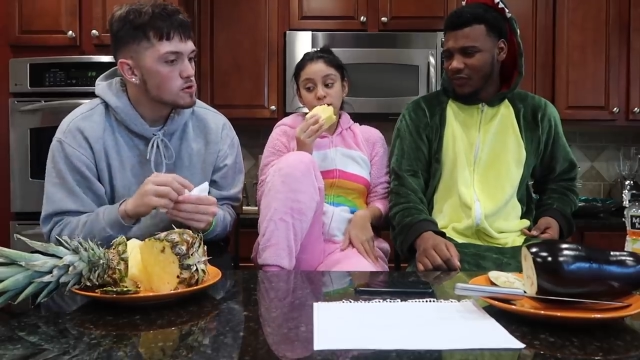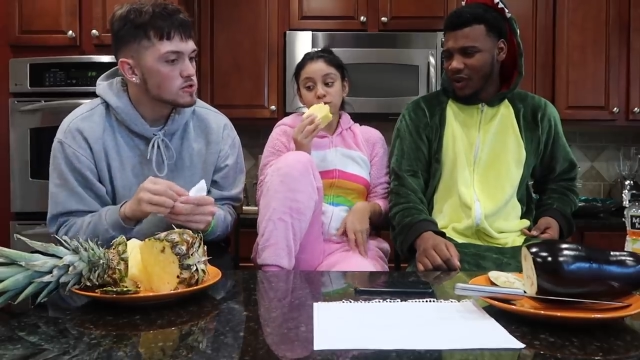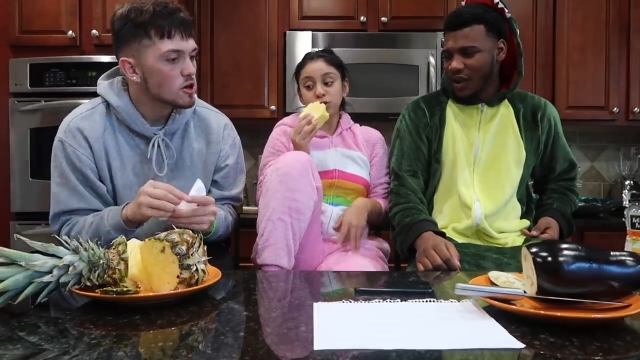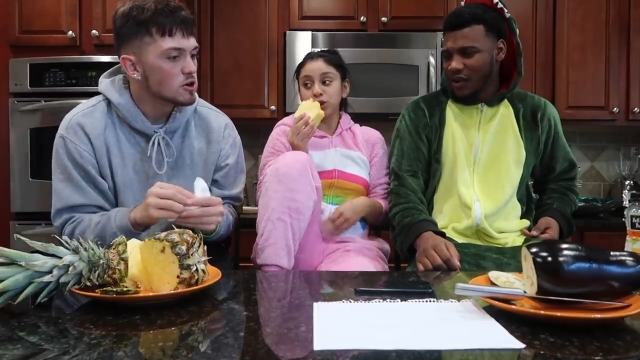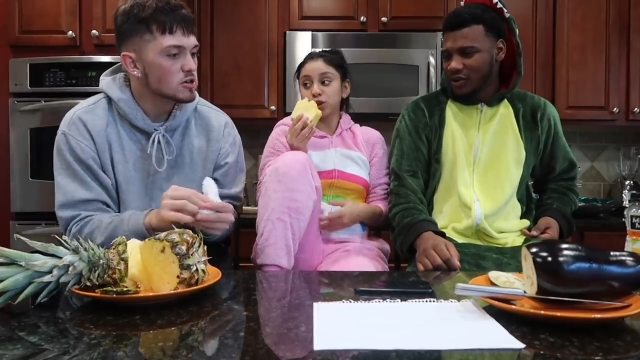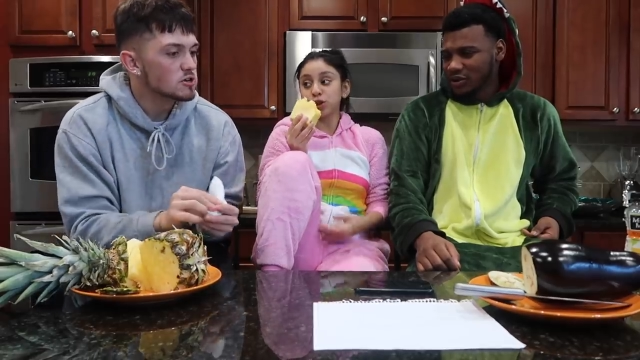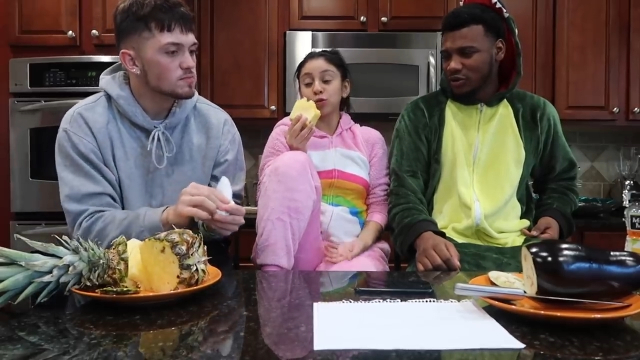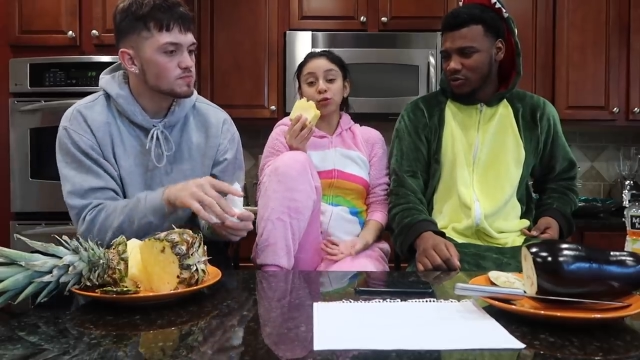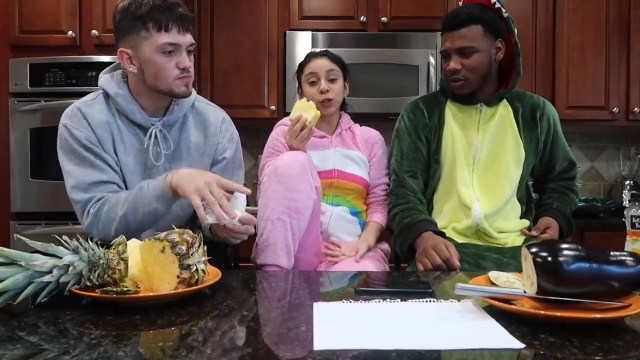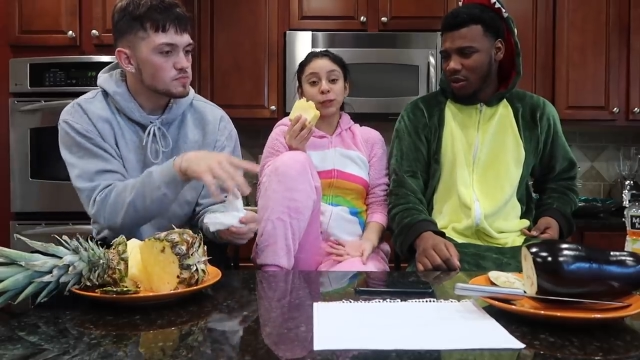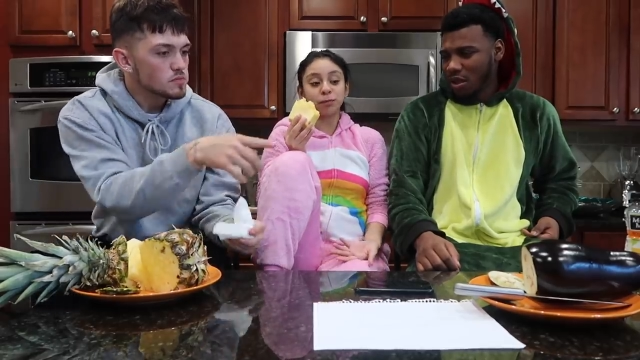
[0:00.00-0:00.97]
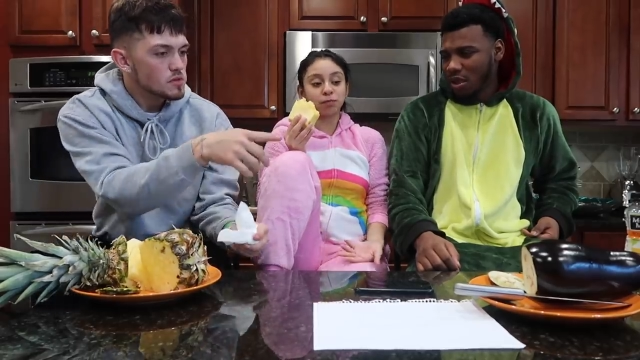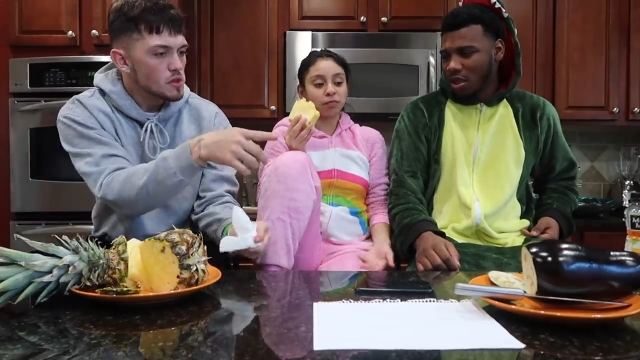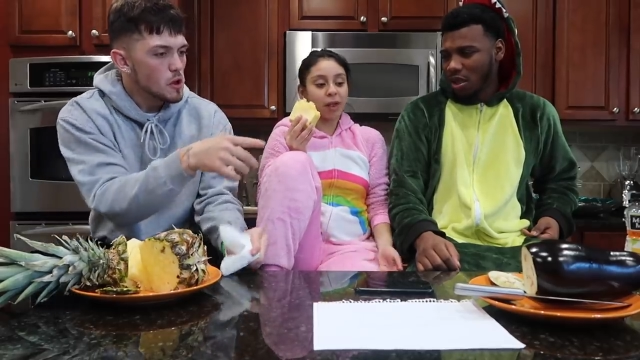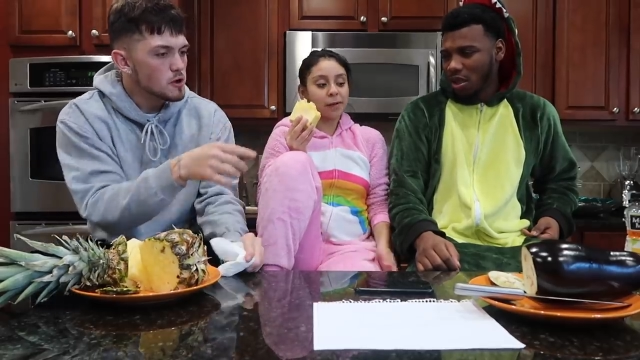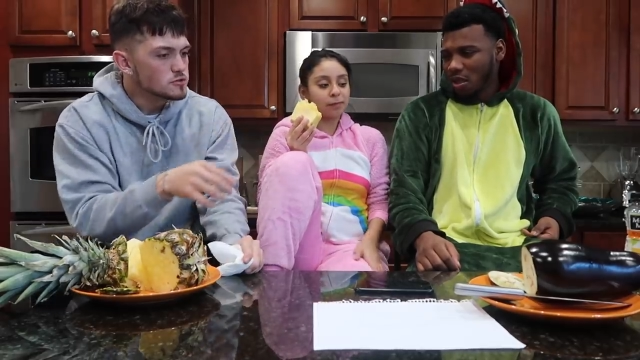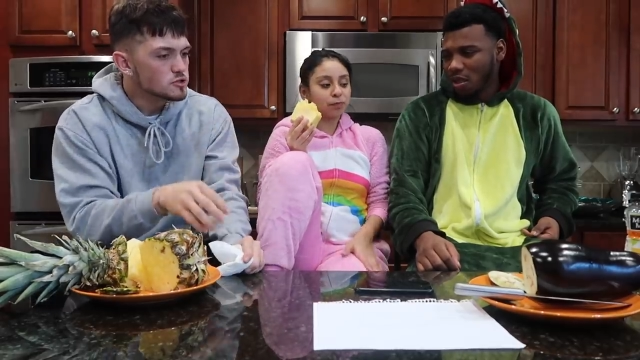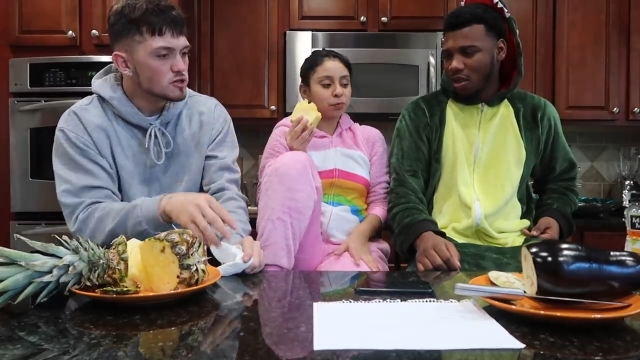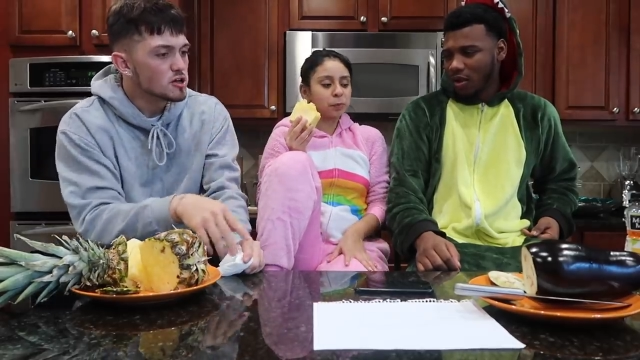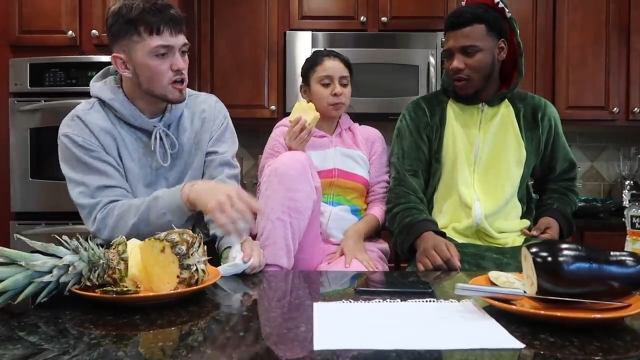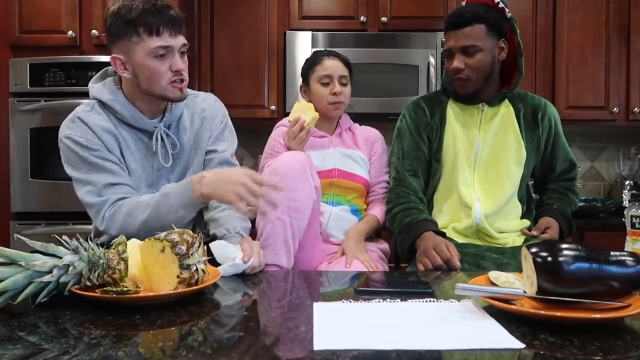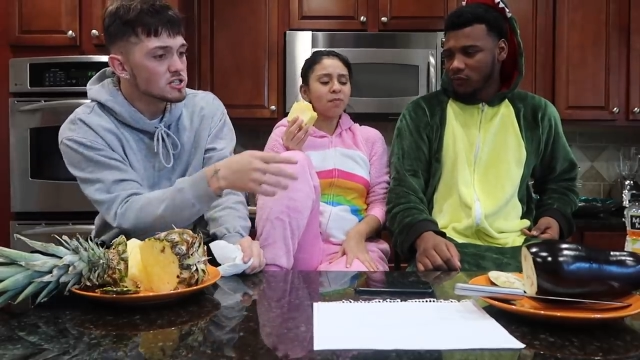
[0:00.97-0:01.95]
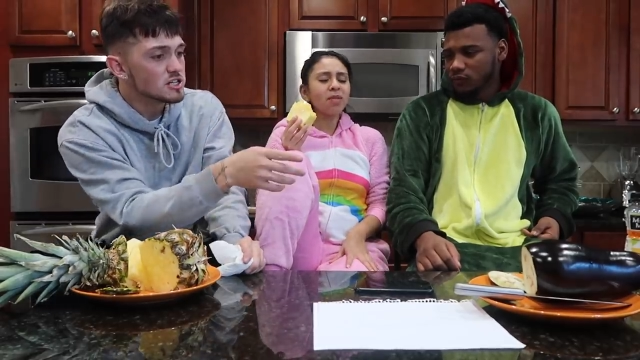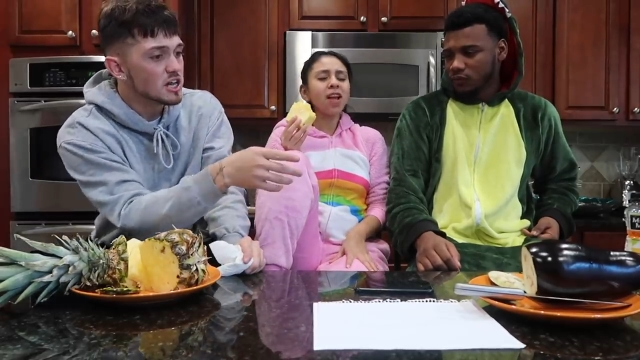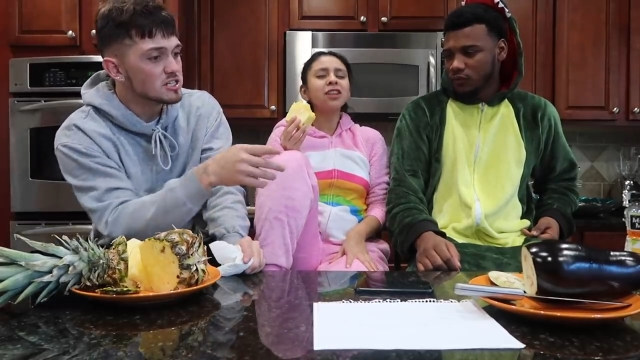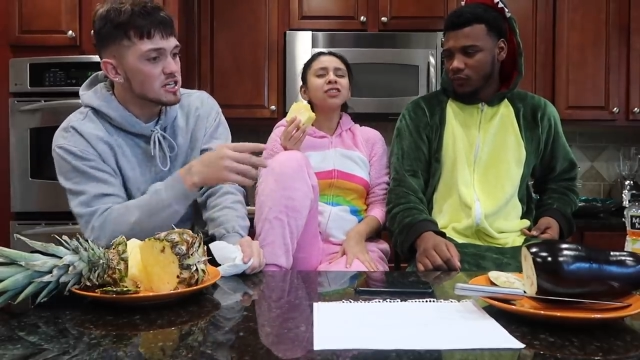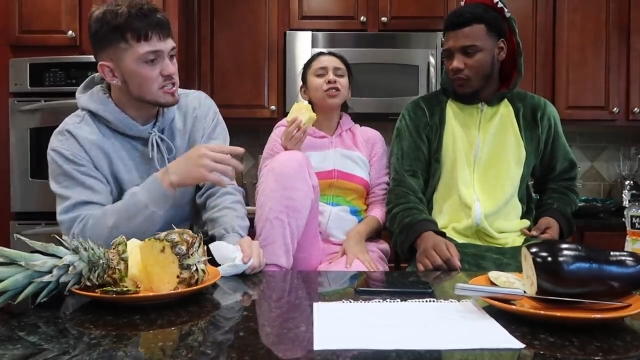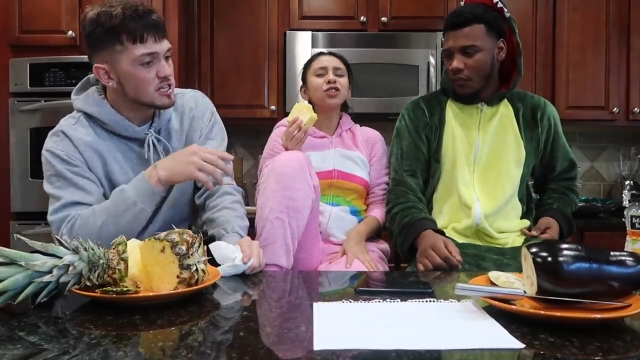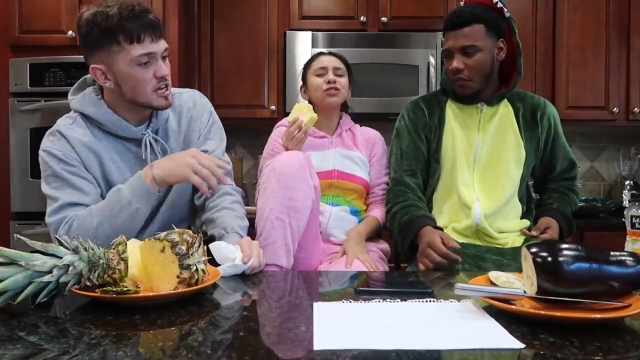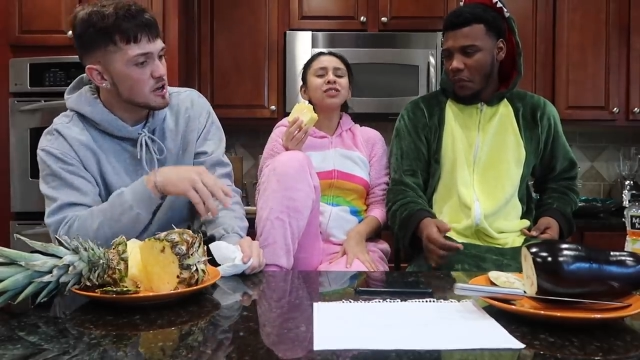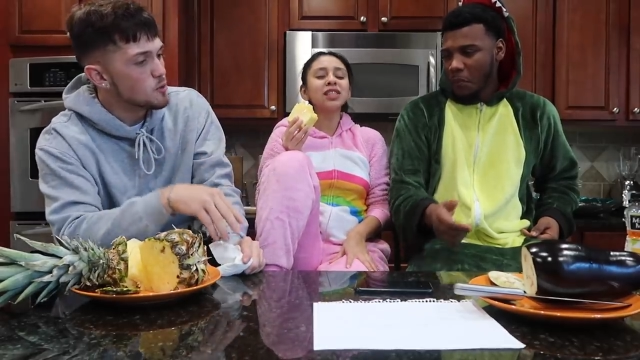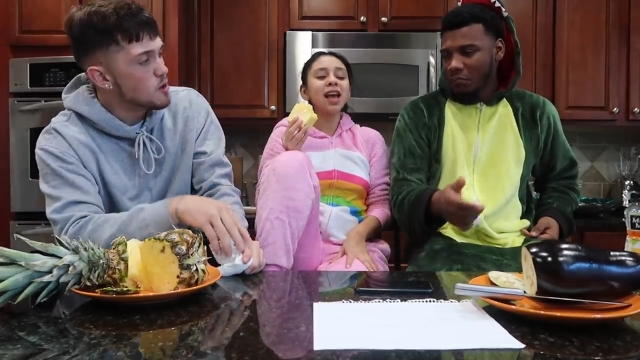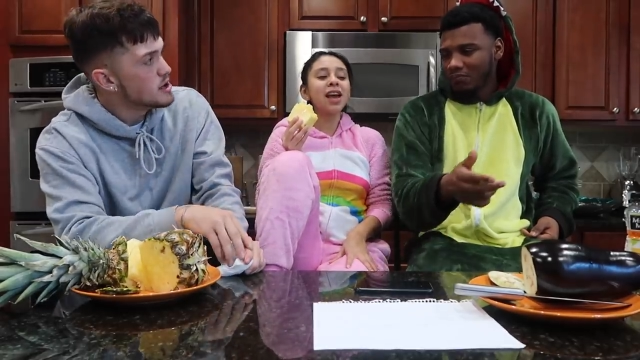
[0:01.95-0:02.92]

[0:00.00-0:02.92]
Speaker 1: Yo, Pete, juicy. So y'all said that tastes like a what?